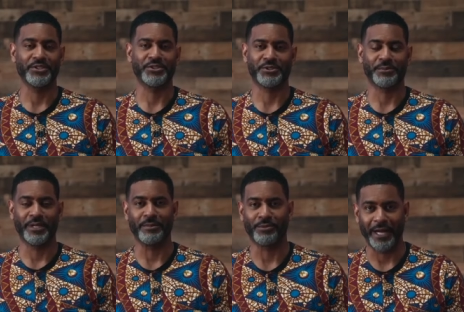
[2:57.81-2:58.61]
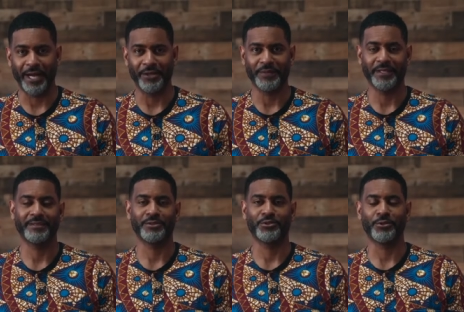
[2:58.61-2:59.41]
is Sister Brené Brown,
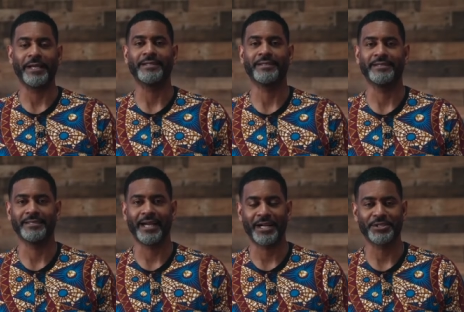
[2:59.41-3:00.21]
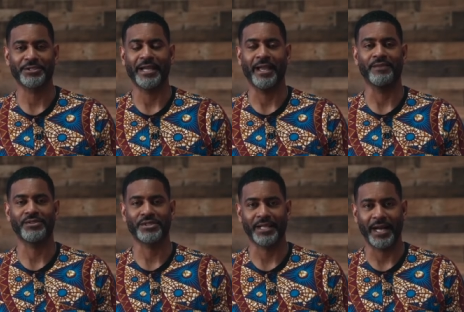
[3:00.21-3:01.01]
that great doctor and
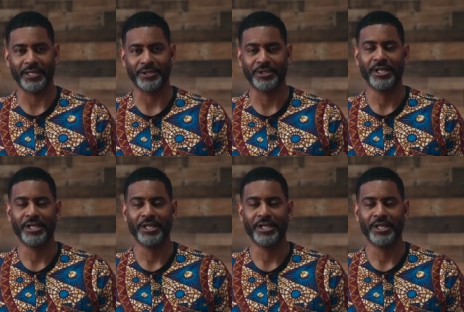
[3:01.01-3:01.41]
scholar